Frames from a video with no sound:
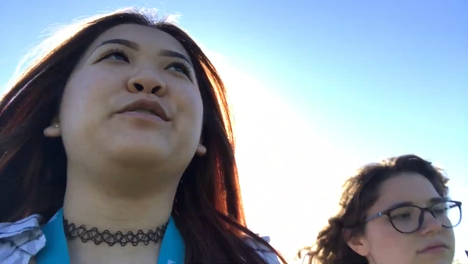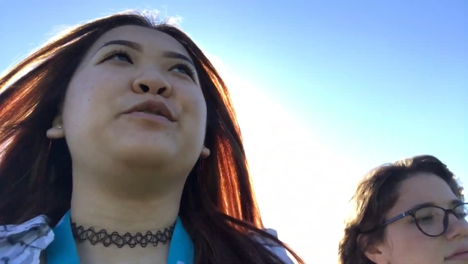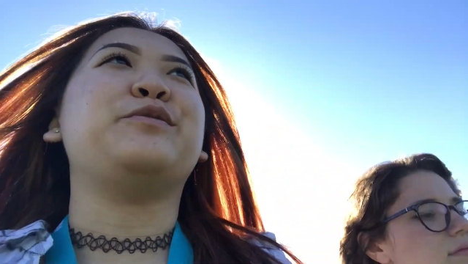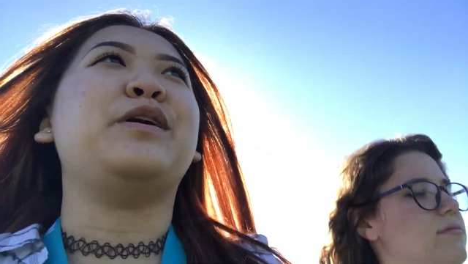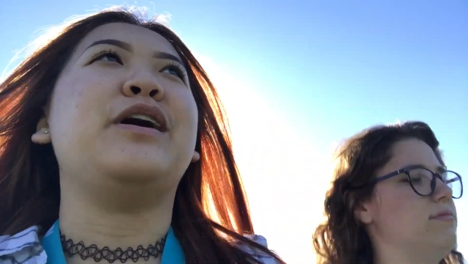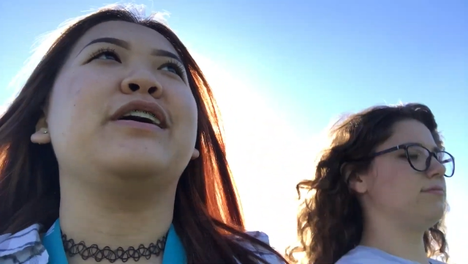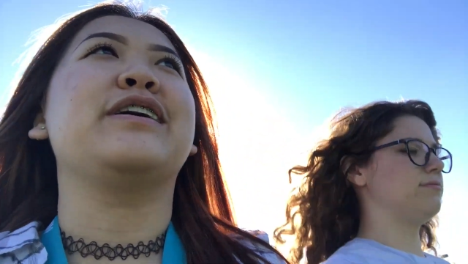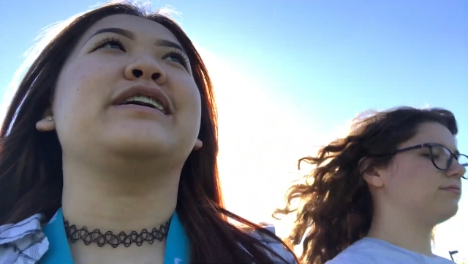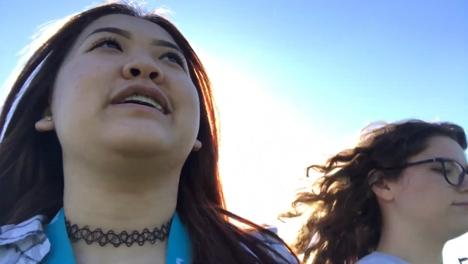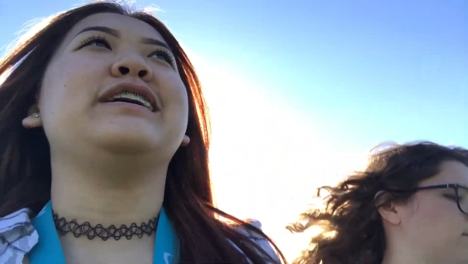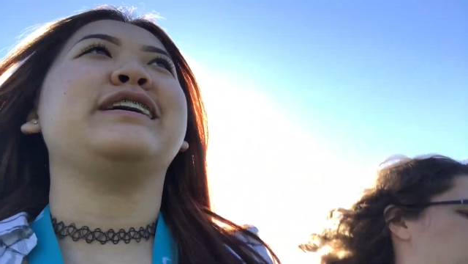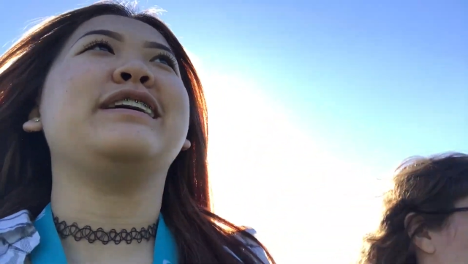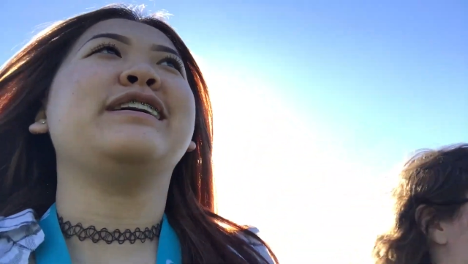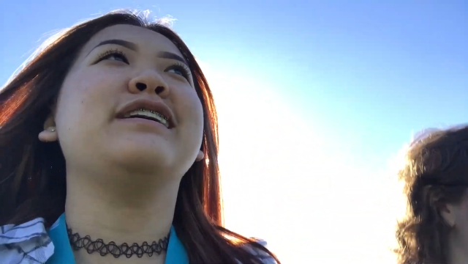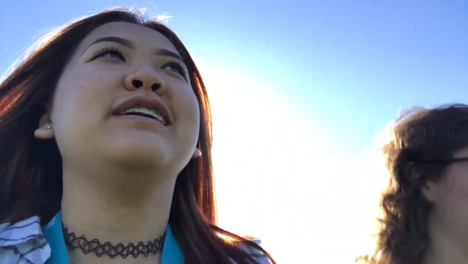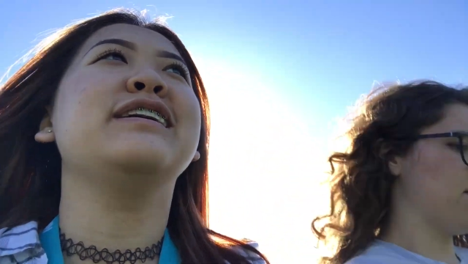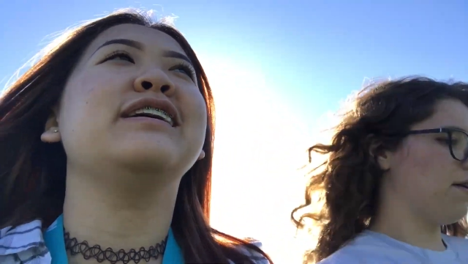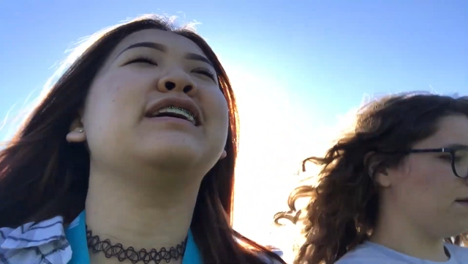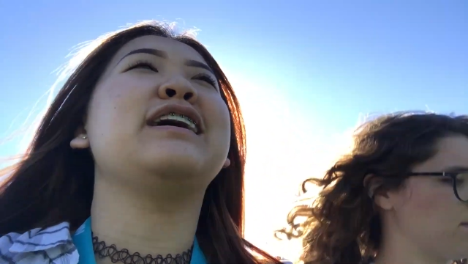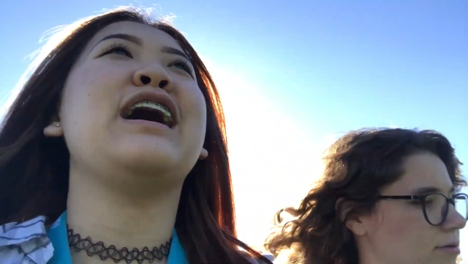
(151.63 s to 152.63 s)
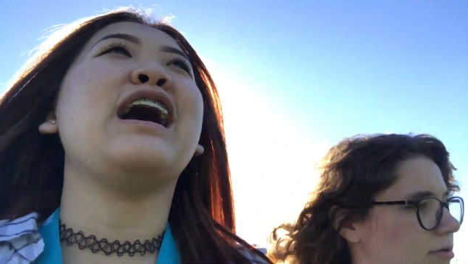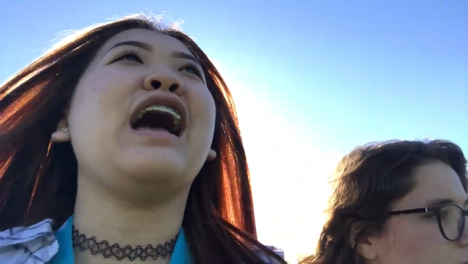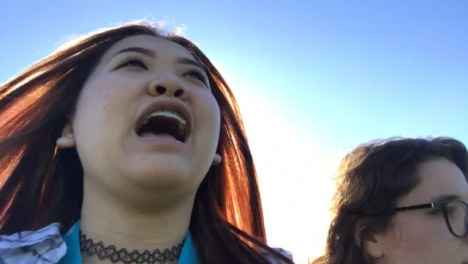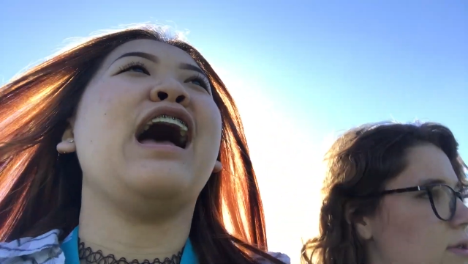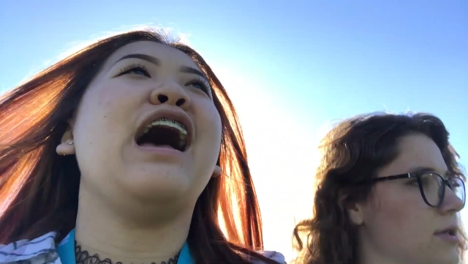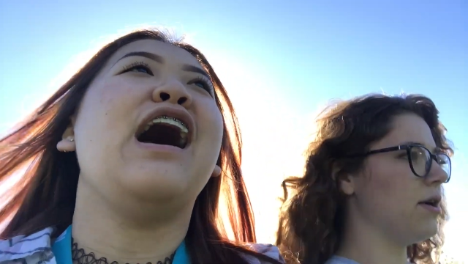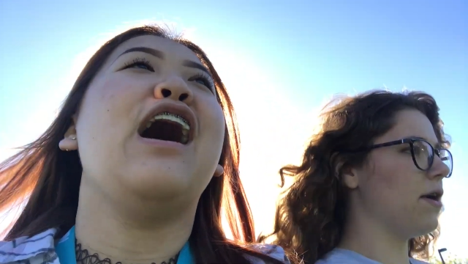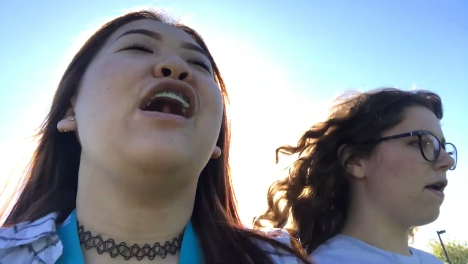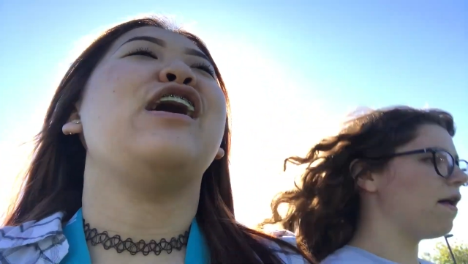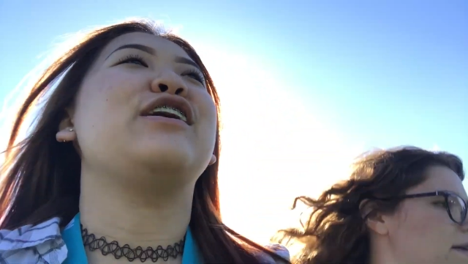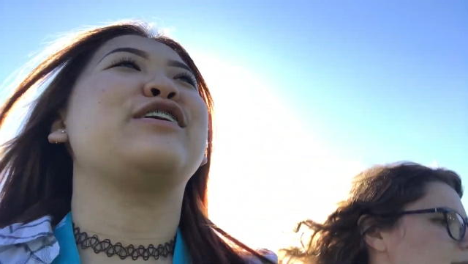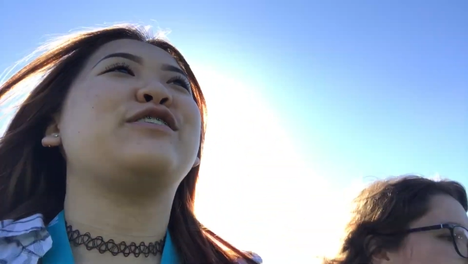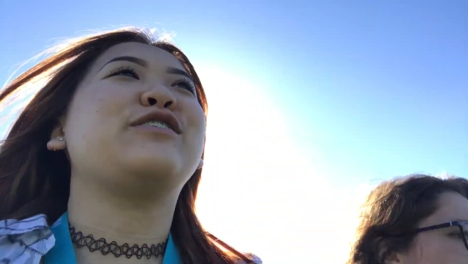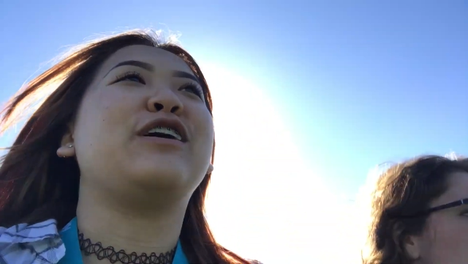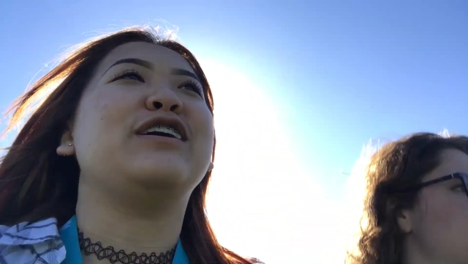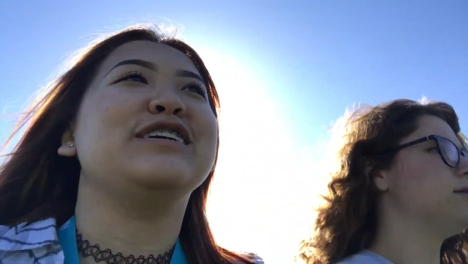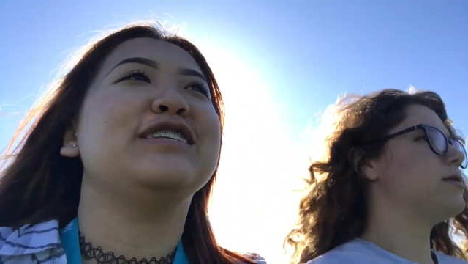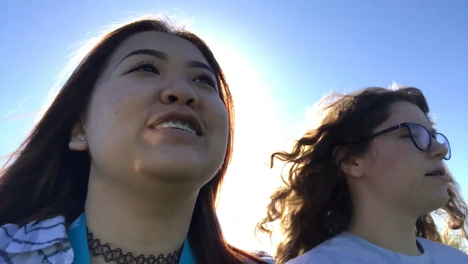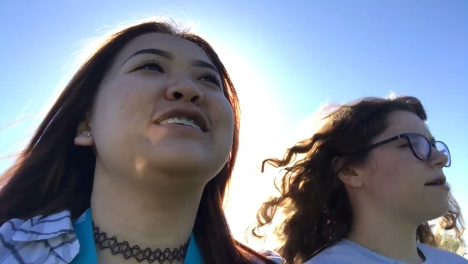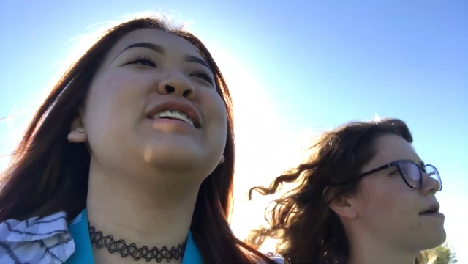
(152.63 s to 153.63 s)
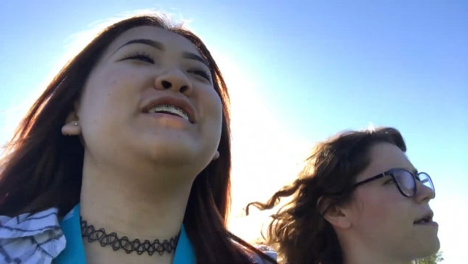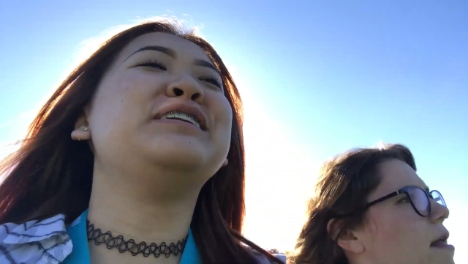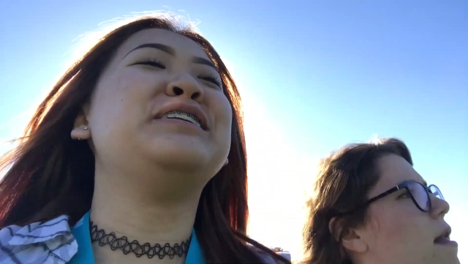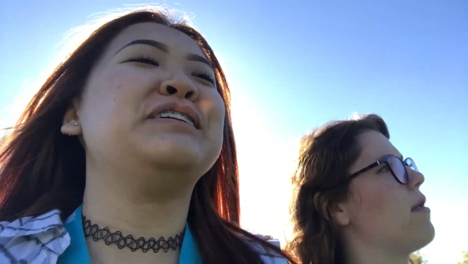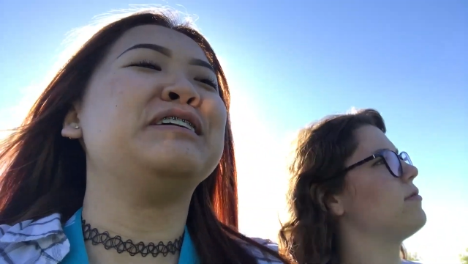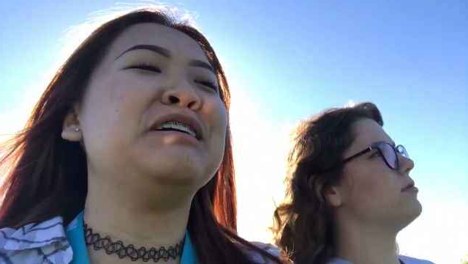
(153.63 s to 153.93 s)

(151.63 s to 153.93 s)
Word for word: we're walking across